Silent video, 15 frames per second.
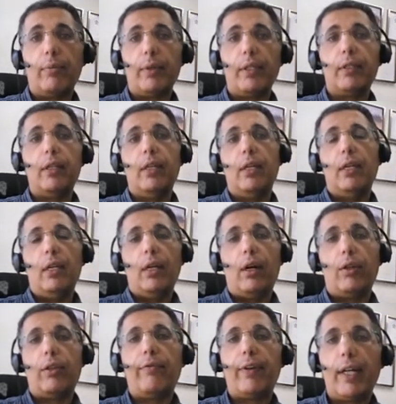on the final
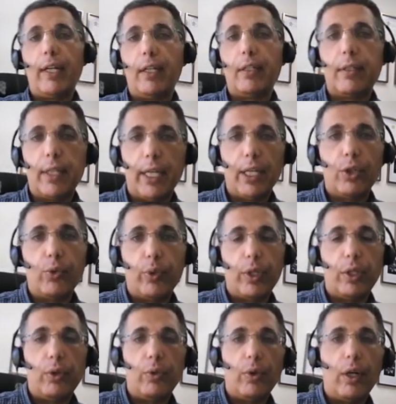stage when you are
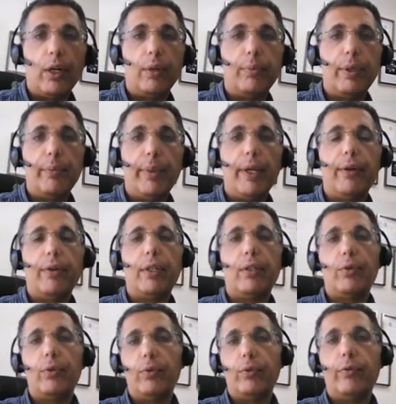preparing to
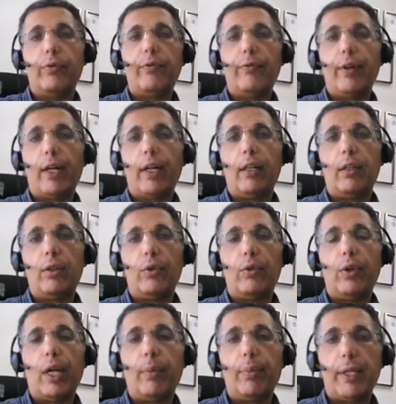file your
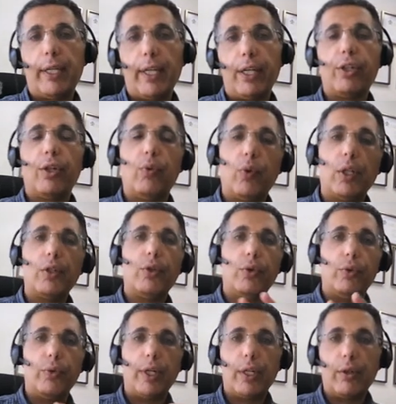application once your record
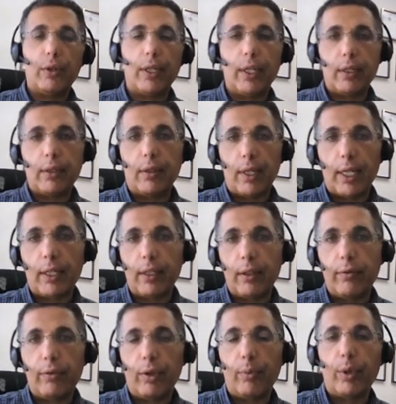is selected from the
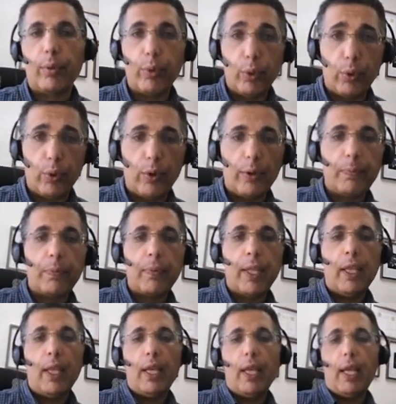pool.
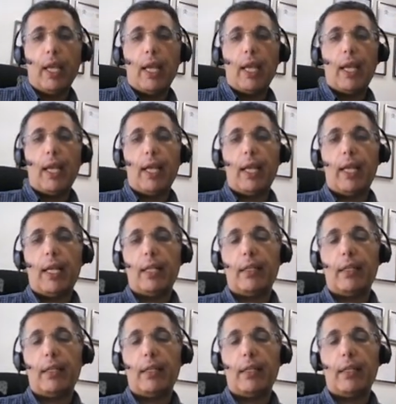And